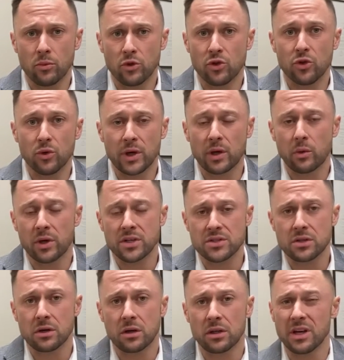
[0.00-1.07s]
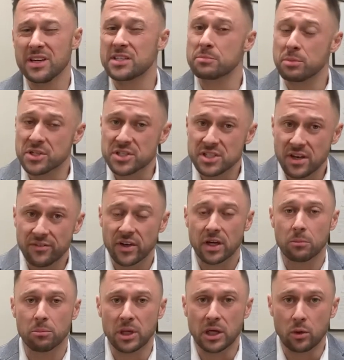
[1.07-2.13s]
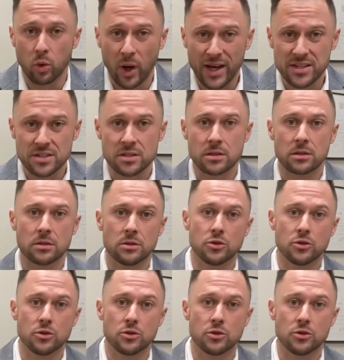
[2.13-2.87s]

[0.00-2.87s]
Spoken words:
doing what is called a specific bequest